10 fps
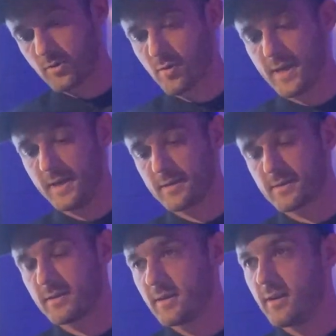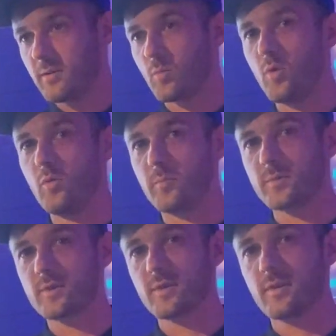trees,
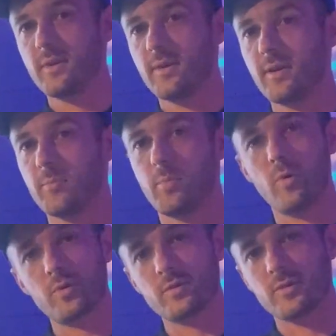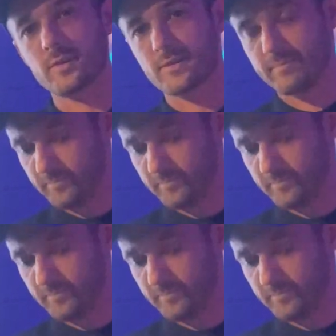wombs, and portals.